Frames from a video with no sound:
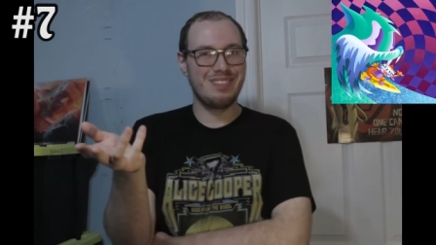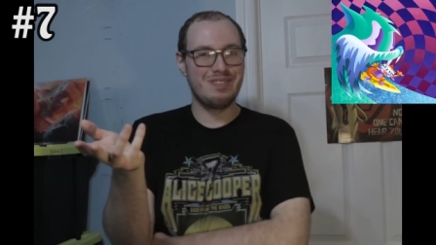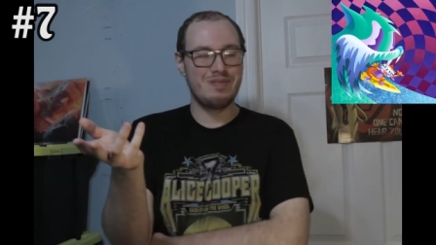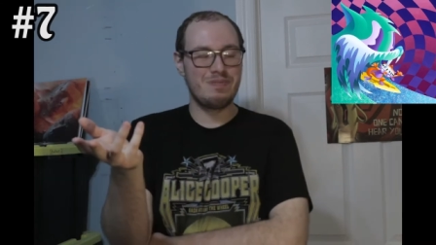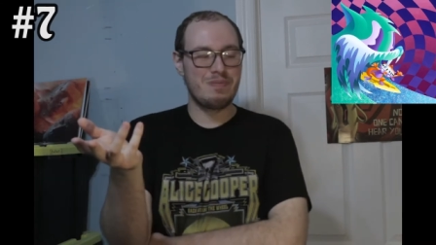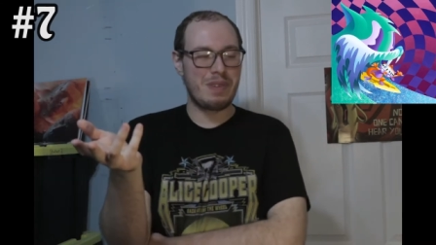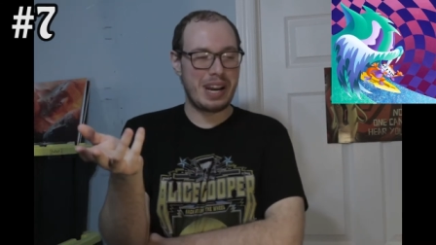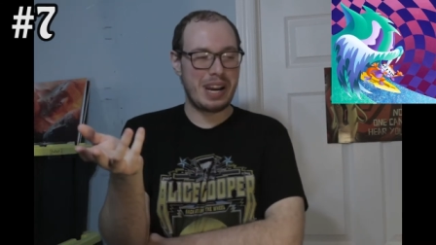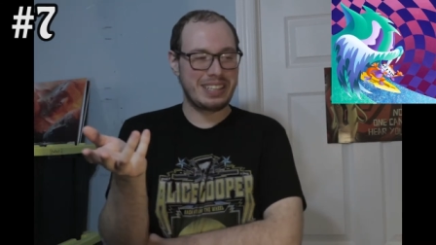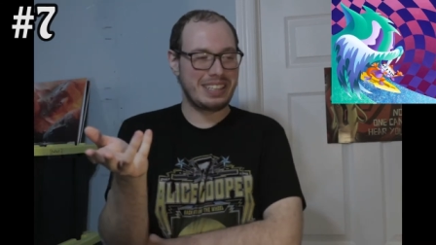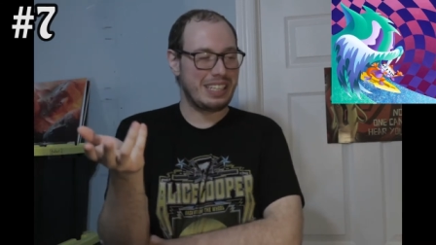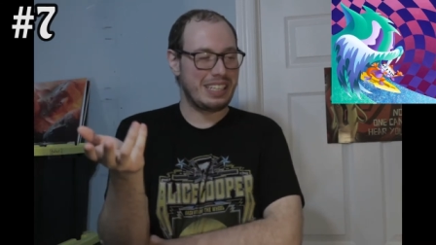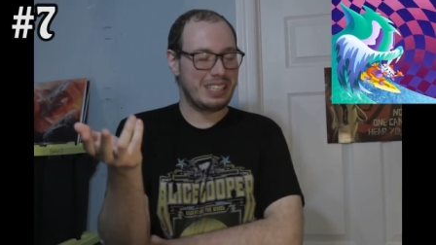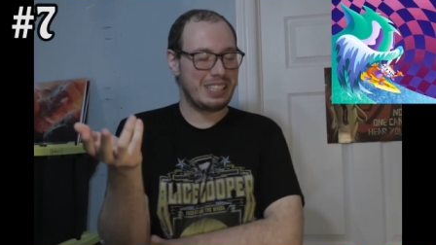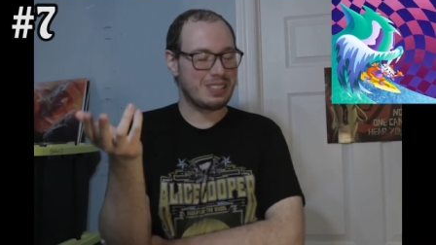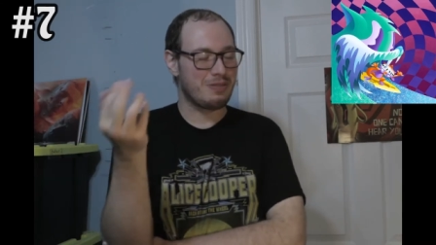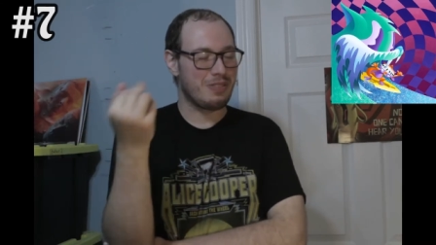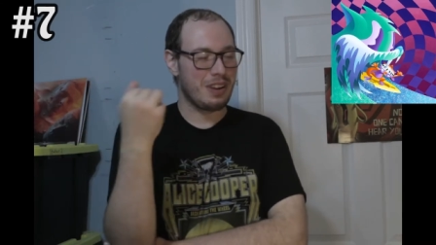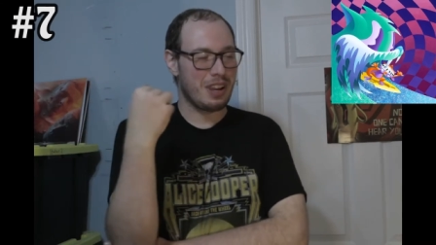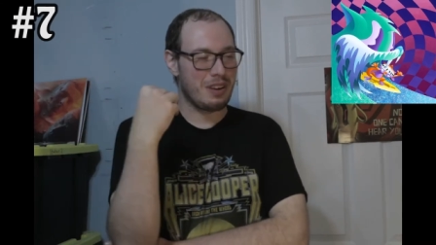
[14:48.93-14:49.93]
my
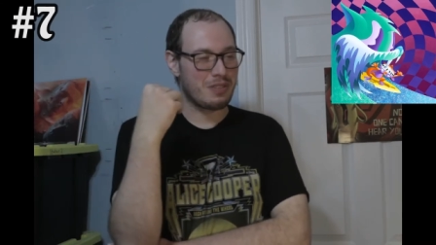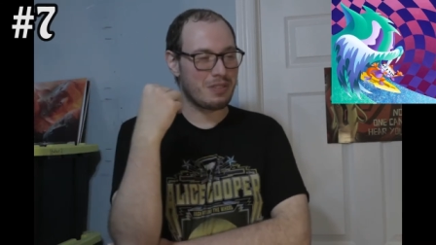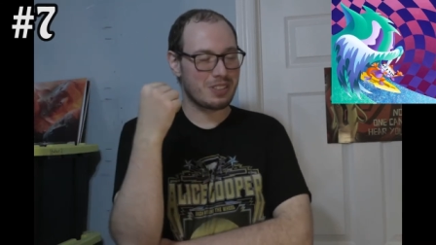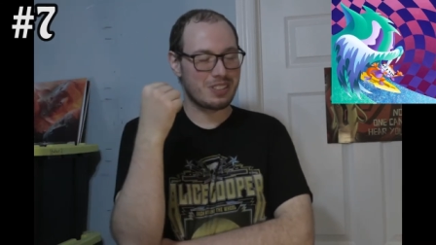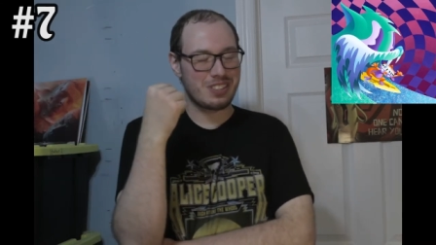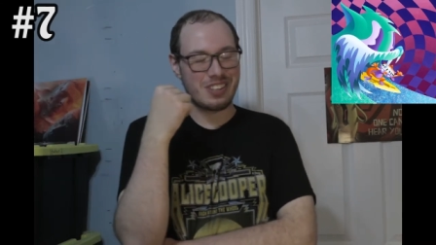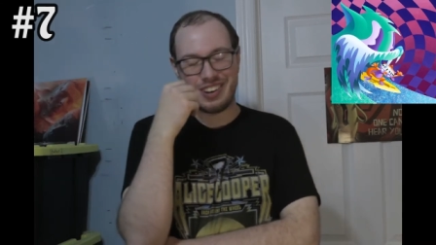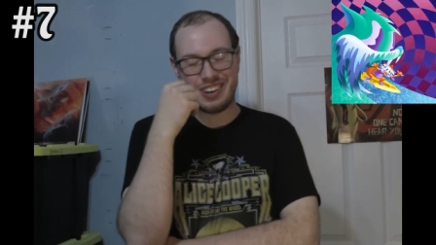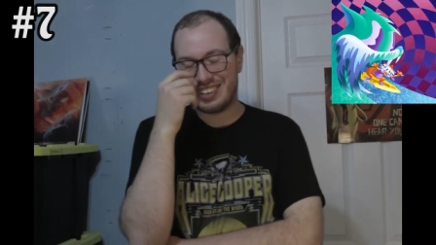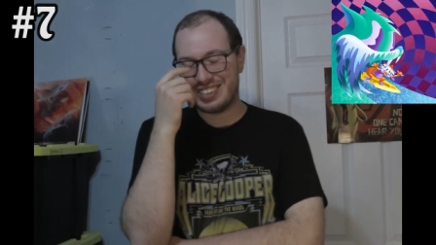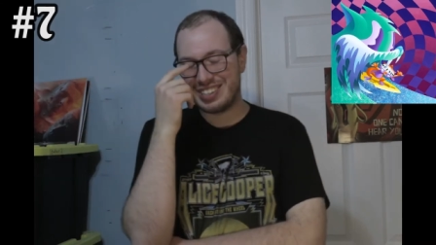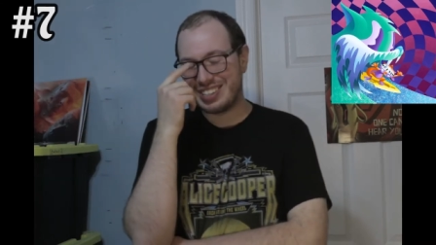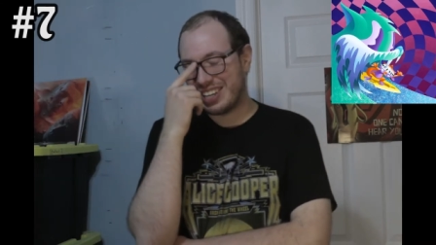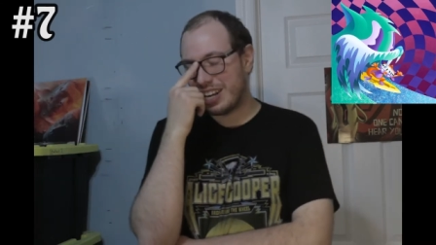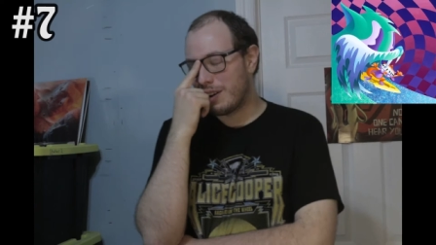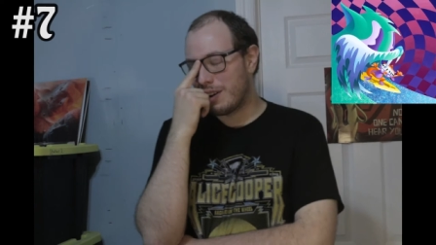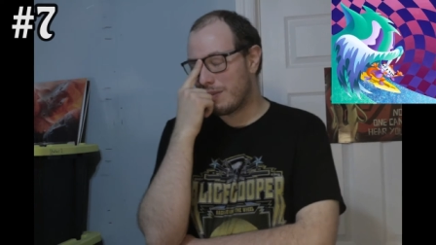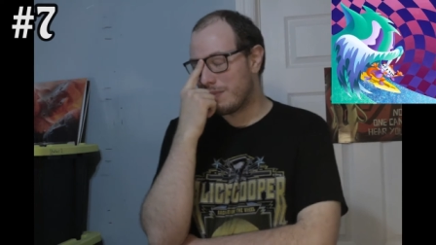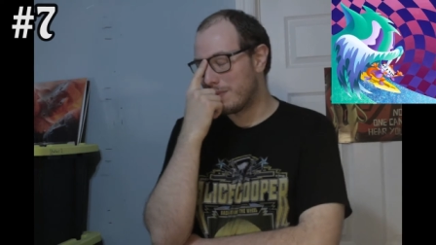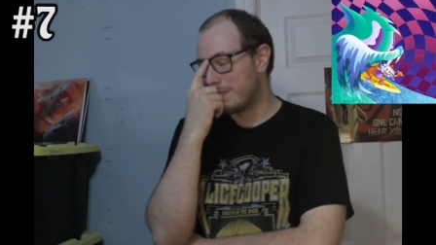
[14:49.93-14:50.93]
least favorite song on the
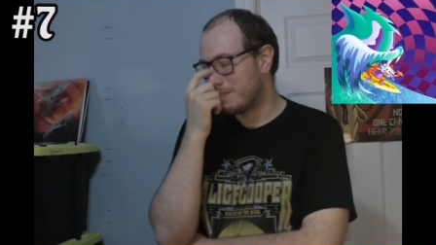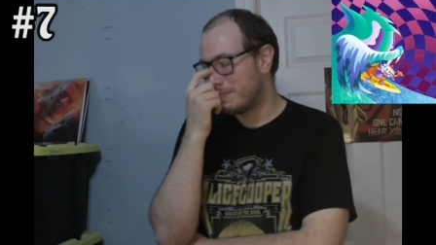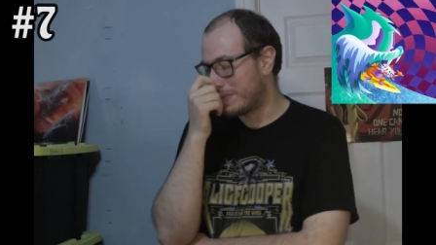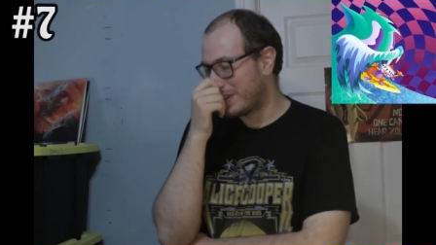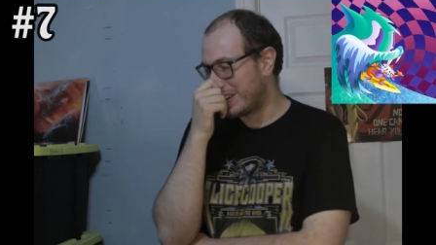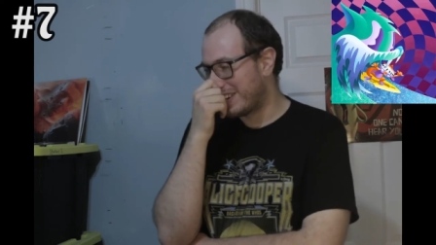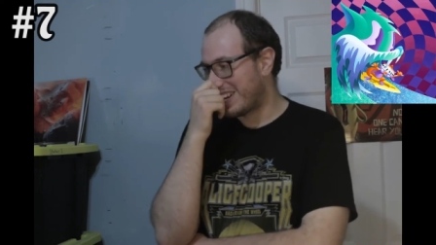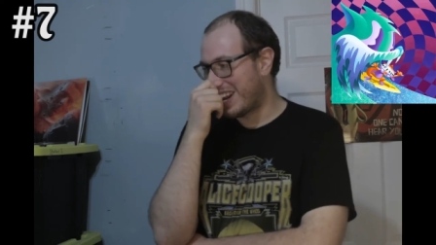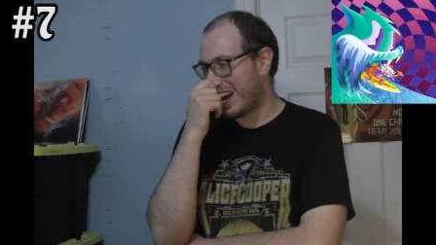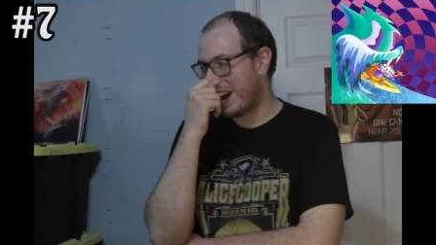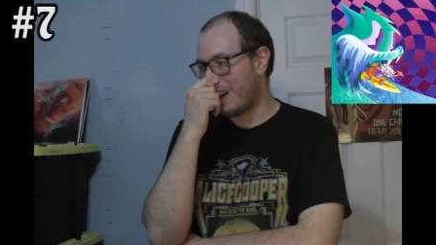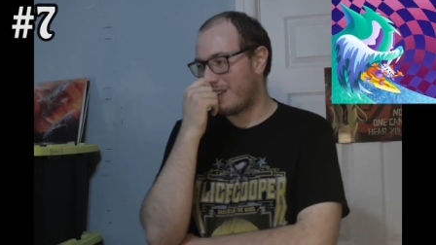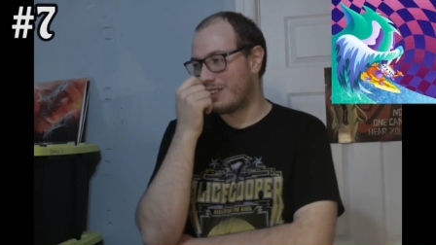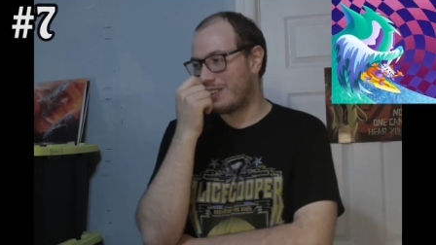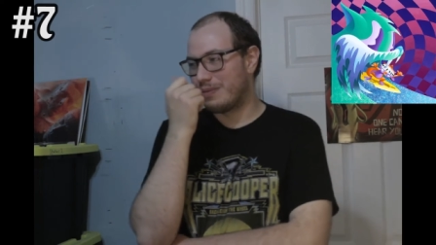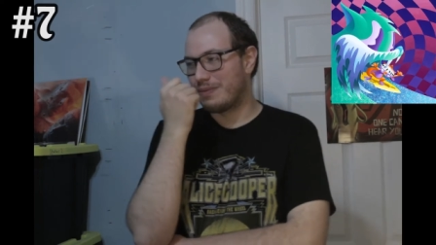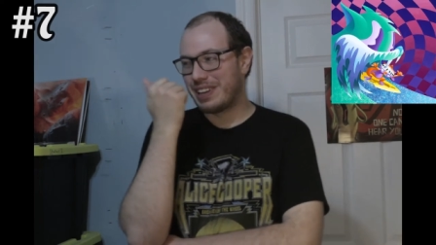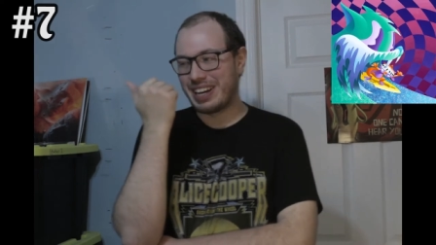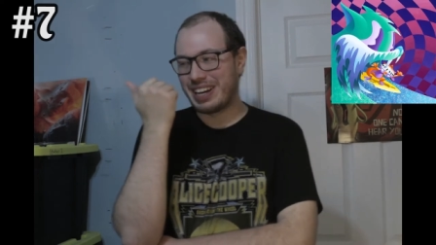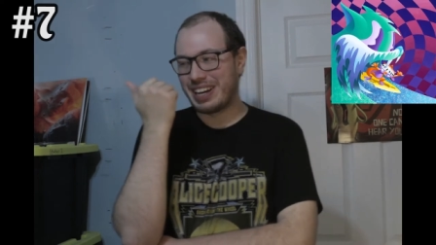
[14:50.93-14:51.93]
album, but now
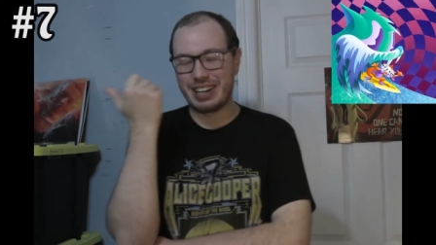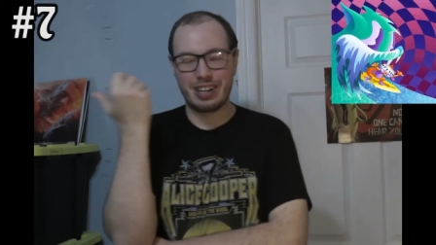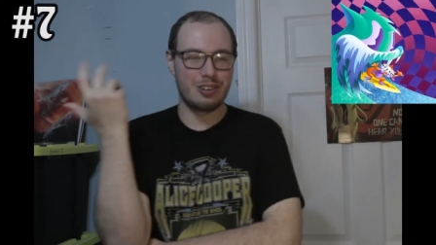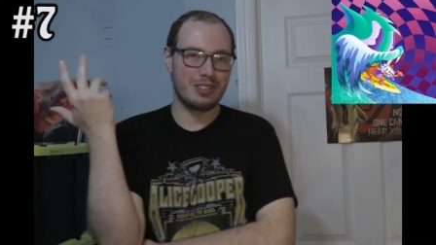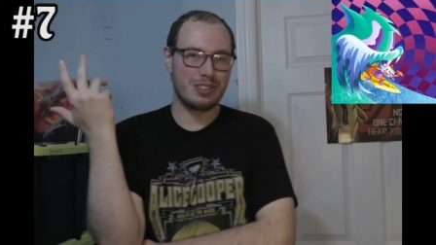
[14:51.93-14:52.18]
I'm like, oh,